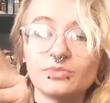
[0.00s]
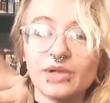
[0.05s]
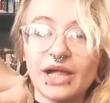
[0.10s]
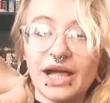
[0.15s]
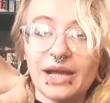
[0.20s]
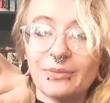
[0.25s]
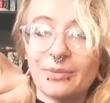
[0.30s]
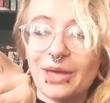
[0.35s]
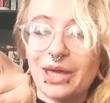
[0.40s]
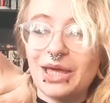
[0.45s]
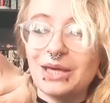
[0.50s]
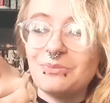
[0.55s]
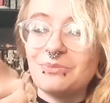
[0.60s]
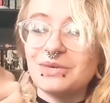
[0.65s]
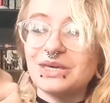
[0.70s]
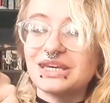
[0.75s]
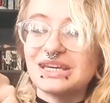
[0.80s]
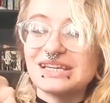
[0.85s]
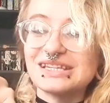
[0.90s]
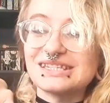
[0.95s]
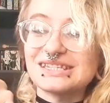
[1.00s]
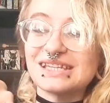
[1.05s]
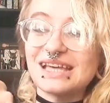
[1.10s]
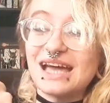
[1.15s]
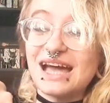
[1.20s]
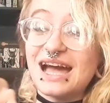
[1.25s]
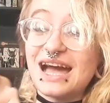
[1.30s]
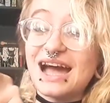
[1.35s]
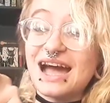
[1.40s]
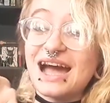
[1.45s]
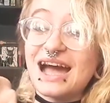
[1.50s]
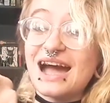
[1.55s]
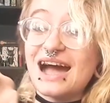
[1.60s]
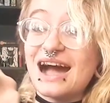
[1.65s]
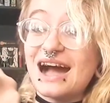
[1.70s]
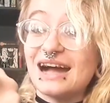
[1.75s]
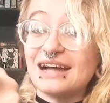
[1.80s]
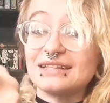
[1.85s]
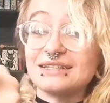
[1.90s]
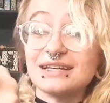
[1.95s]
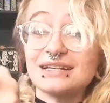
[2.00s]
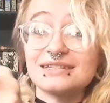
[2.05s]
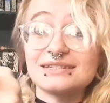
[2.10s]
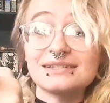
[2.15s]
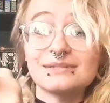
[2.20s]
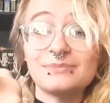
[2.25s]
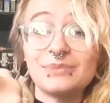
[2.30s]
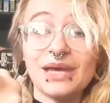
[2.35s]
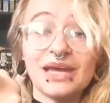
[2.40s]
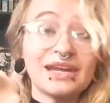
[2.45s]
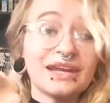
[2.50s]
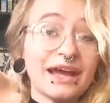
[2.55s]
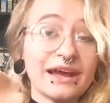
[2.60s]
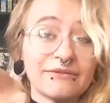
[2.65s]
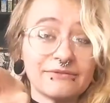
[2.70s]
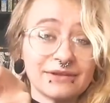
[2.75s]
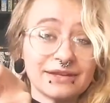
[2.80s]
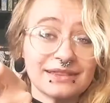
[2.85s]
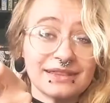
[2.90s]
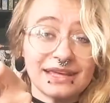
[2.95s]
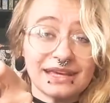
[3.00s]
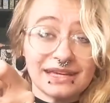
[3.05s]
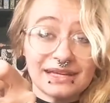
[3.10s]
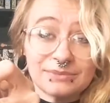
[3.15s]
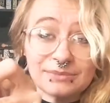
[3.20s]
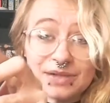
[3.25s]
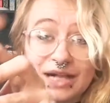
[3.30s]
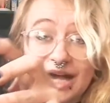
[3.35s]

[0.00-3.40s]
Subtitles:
of black paint because I tend to paint everything in